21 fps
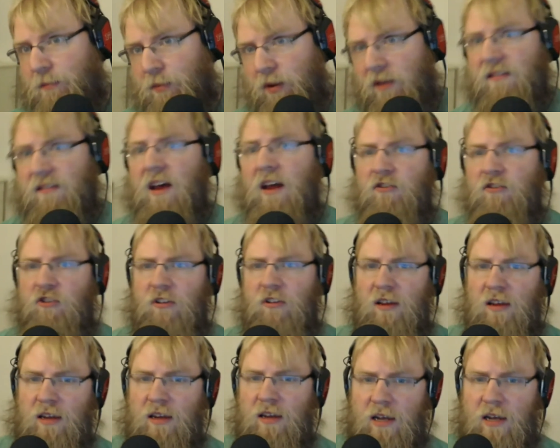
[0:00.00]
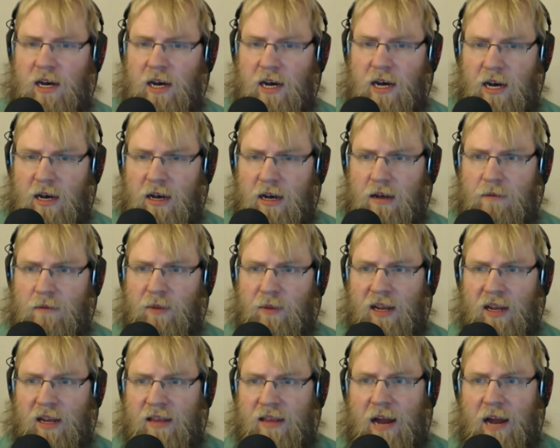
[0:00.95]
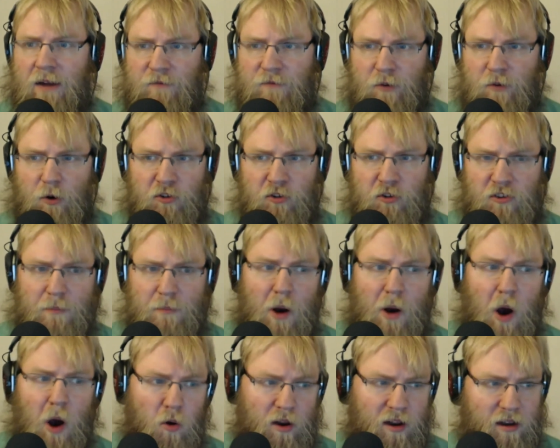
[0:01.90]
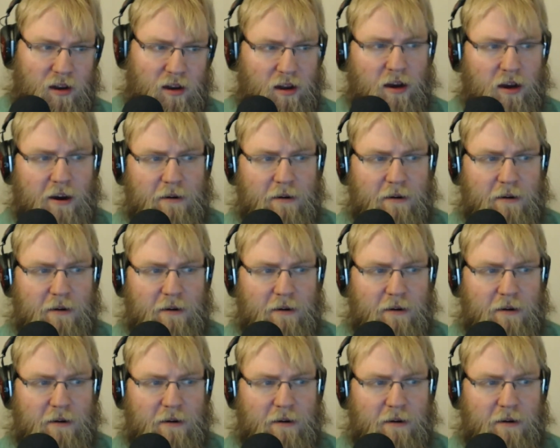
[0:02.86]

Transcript: potentially being that first opponent.